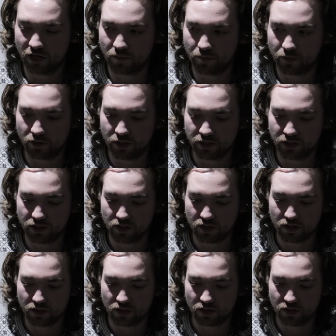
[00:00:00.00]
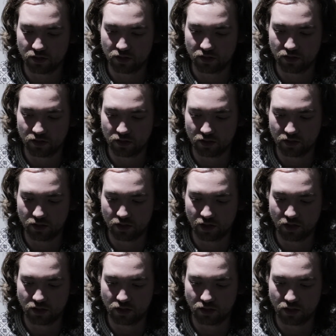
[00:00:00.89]
the point,
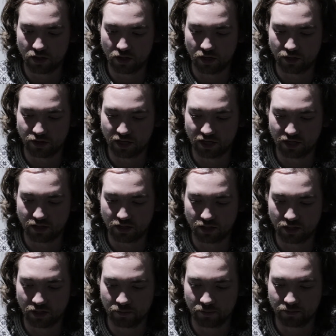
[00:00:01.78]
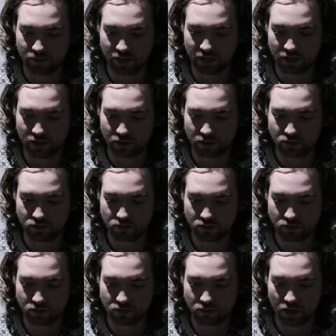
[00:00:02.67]
I think being
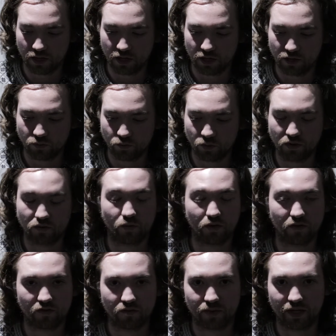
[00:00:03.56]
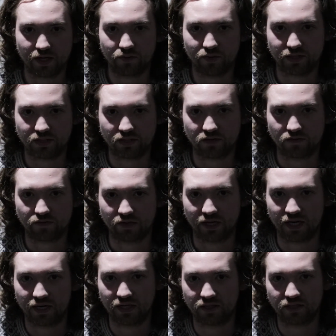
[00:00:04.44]
one of the main reasons for
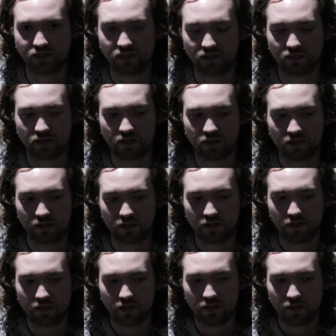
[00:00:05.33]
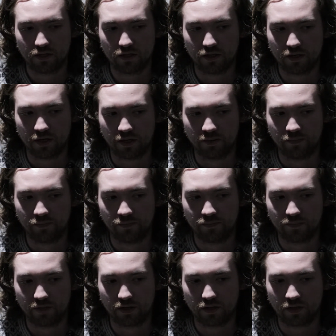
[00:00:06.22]
that is that I
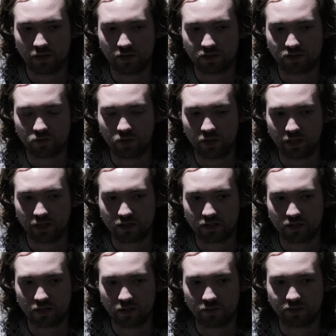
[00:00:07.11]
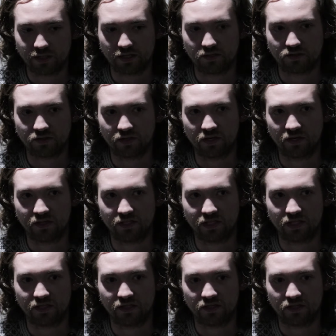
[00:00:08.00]
was quite obsessed with the
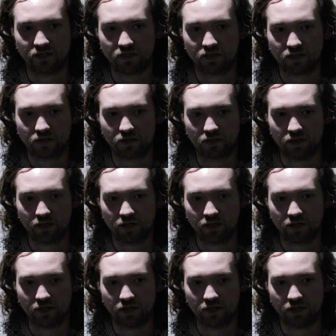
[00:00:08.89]
idea that